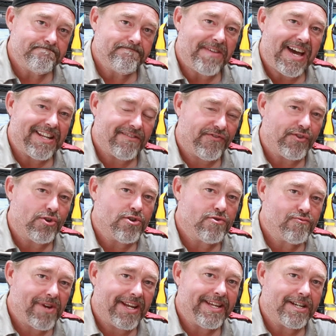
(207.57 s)
That
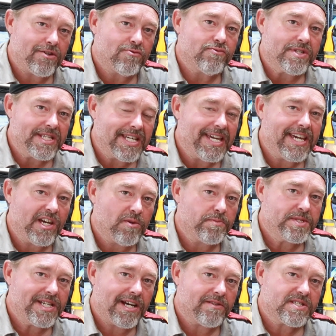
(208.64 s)
third radiator really
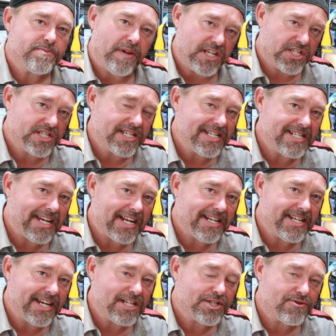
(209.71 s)
helps out, especially in
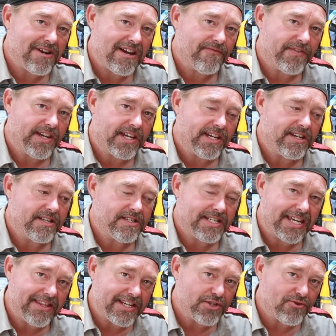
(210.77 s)
day-to-day traffic and
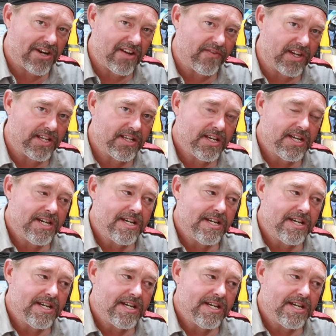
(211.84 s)
daily driving.